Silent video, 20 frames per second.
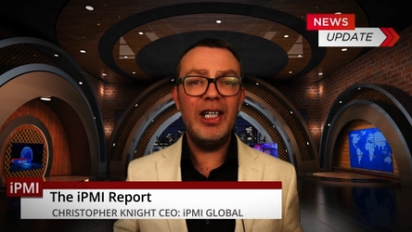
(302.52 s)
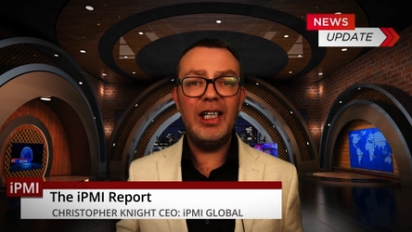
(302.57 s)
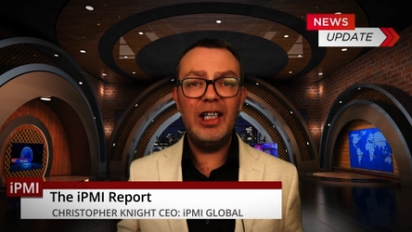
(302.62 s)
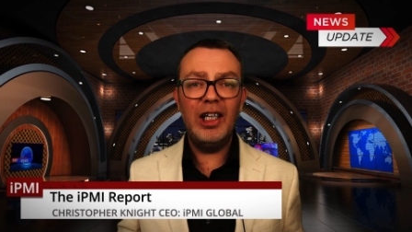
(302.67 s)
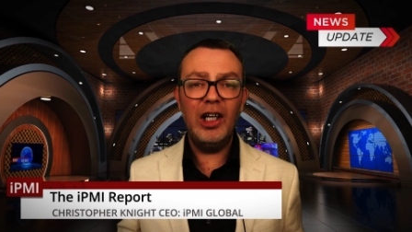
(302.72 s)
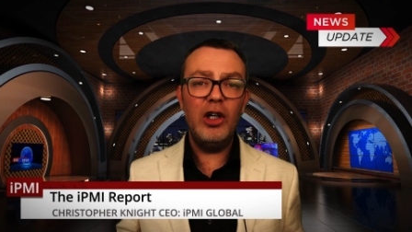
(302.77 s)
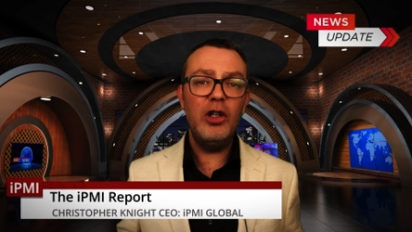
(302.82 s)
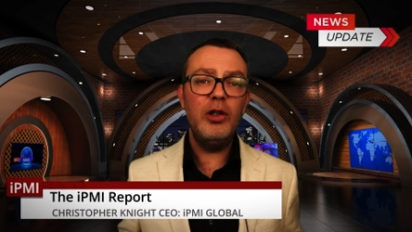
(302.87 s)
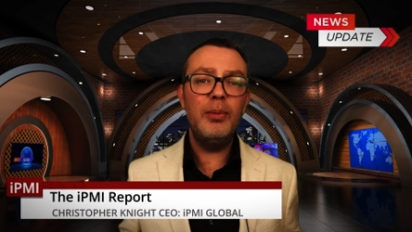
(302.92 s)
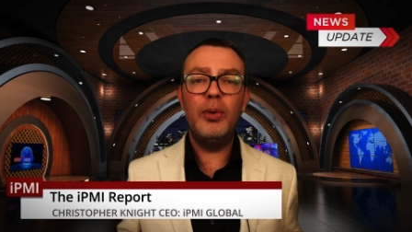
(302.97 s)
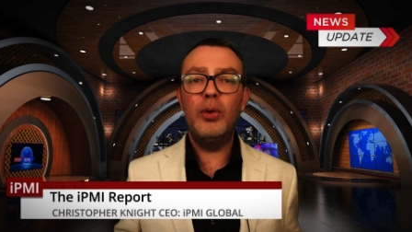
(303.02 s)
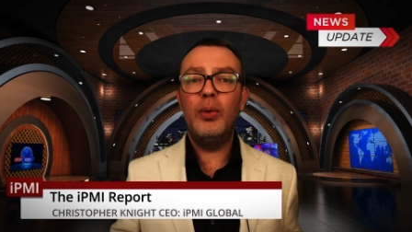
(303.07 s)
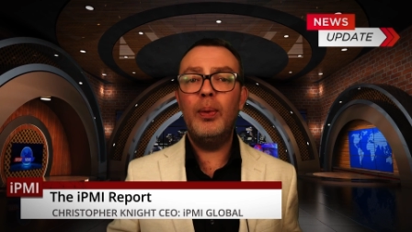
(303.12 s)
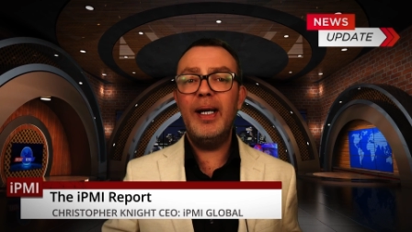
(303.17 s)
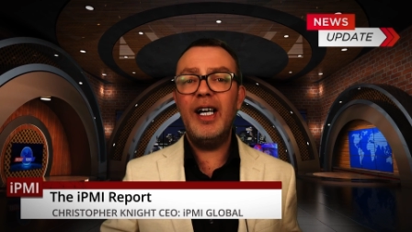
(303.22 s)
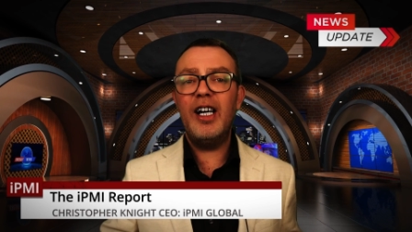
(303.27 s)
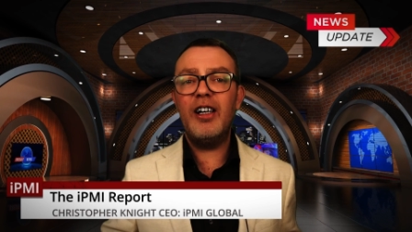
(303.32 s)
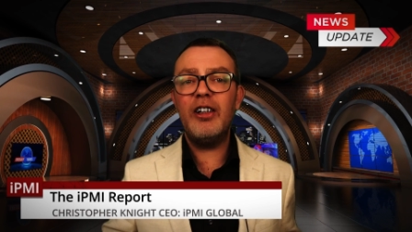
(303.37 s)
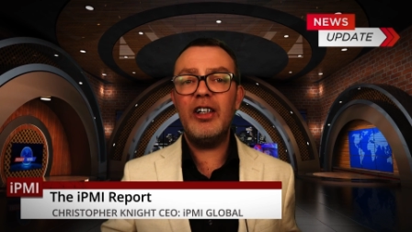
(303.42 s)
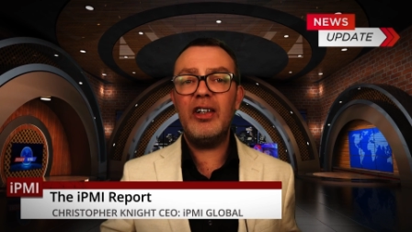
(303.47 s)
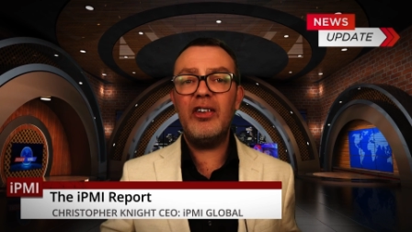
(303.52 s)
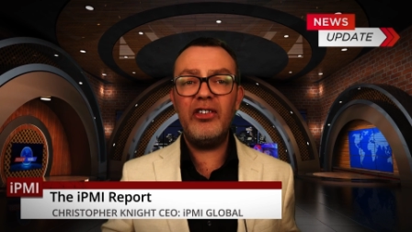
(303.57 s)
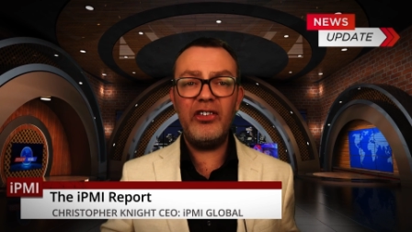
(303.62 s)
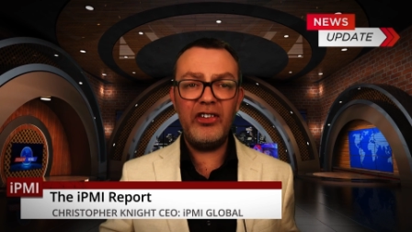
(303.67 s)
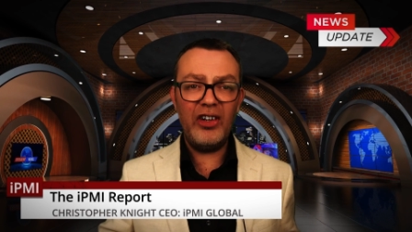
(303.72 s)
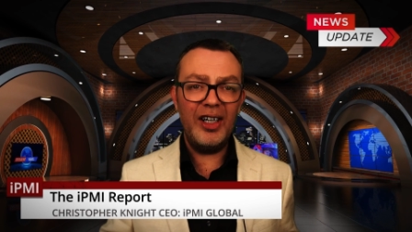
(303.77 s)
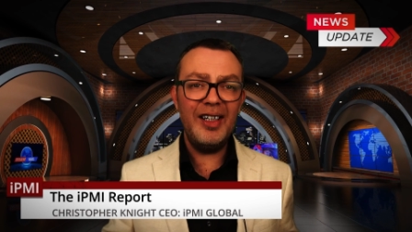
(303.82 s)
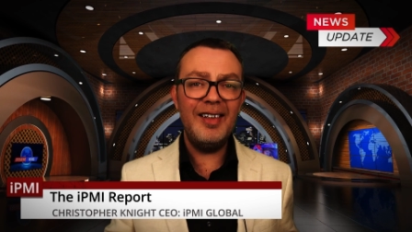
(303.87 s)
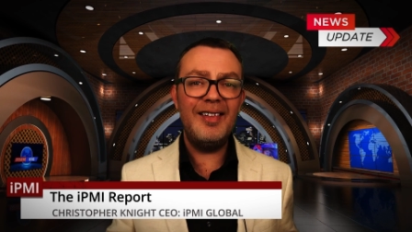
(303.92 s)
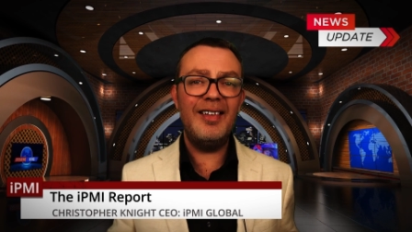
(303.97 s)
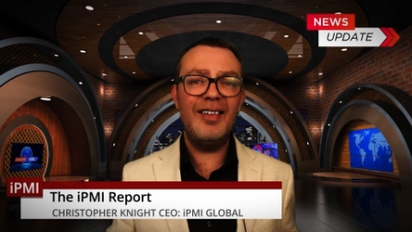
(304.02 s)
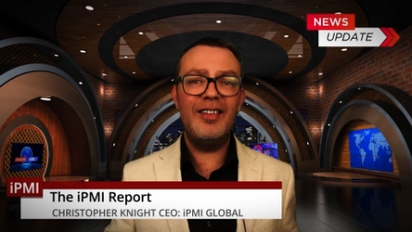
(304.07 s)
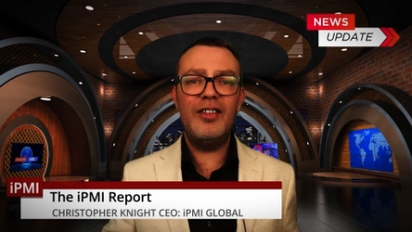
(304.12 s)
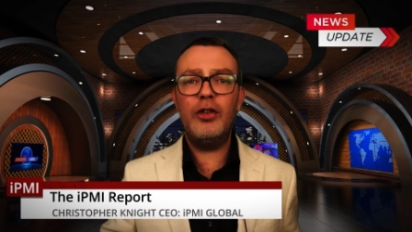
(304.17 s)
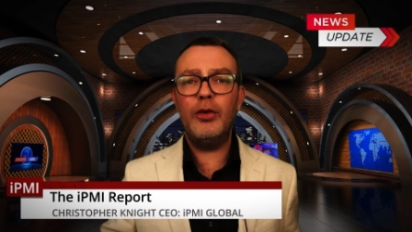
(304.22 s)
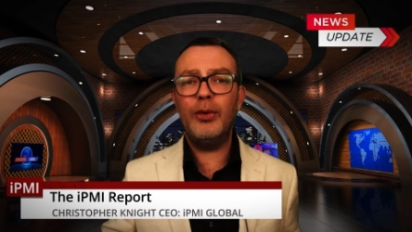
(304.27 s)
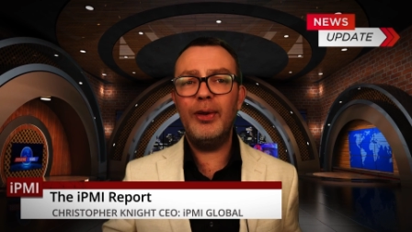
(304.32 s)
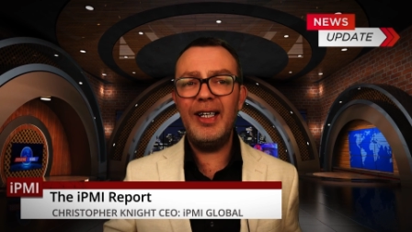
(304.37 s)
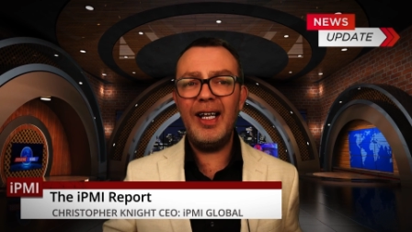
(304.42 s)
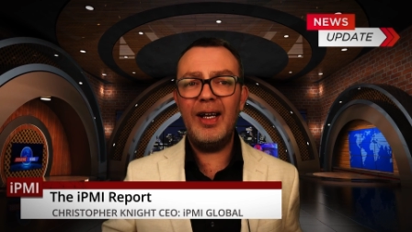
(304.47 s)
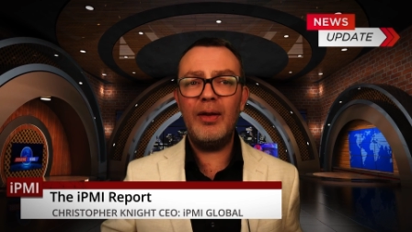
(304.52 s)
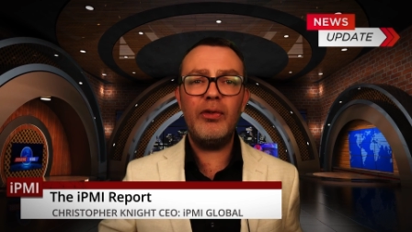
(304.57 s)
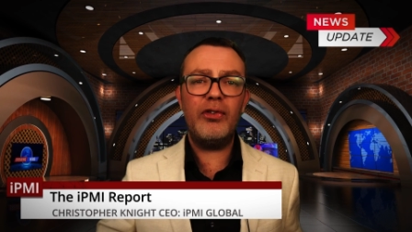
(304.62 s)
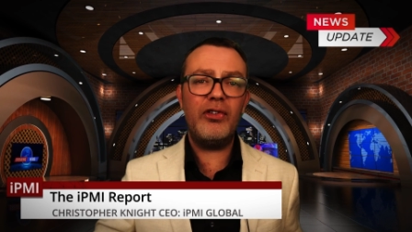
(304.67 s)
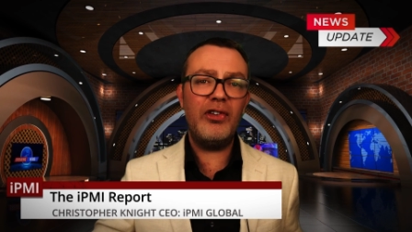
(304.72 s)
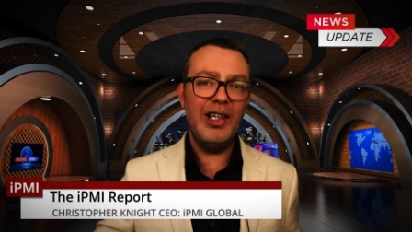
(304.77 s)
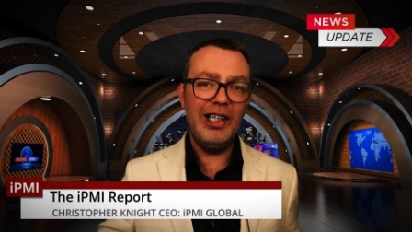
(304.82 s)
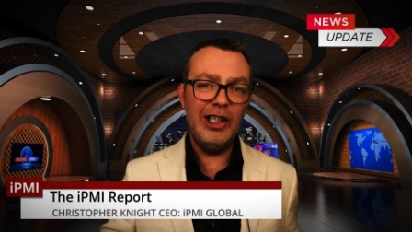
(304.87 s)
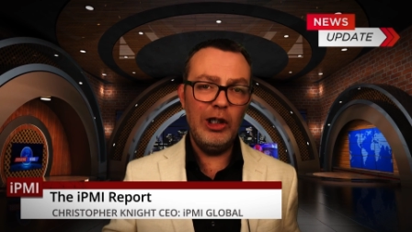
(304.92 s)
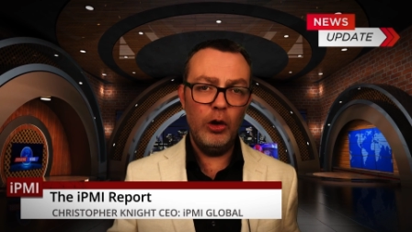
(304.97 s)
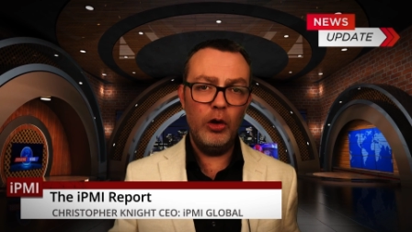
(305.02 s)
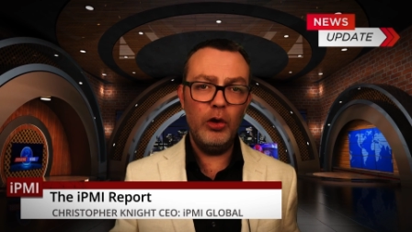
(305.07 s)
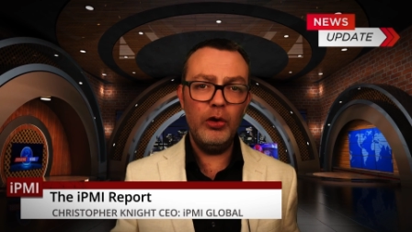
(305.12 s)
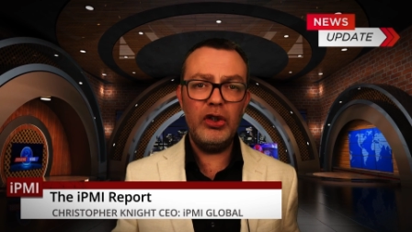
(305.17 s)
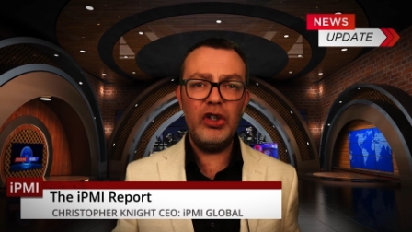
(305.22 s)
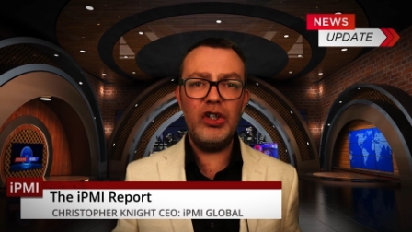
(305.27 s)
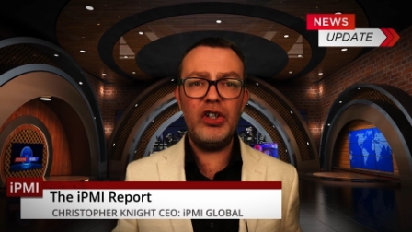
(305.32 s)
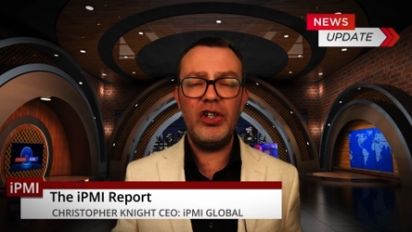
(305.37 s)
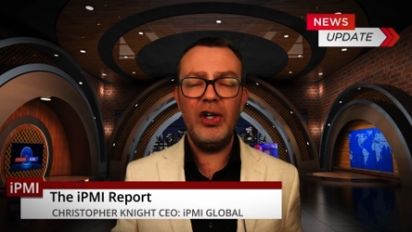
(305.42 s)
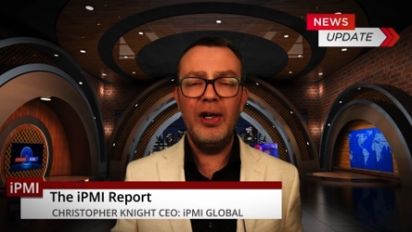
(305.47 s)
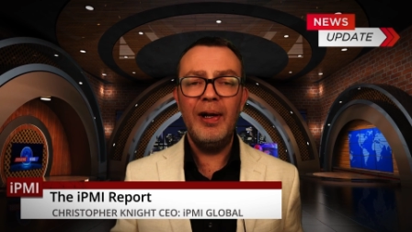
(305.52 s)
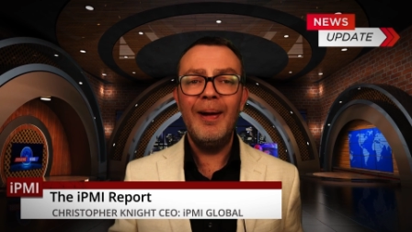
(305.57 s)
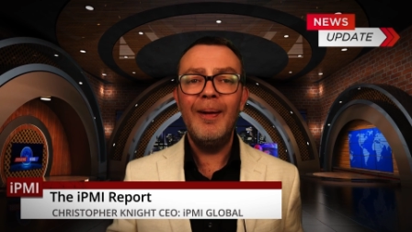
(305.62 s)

Global, we are excited to announce the launch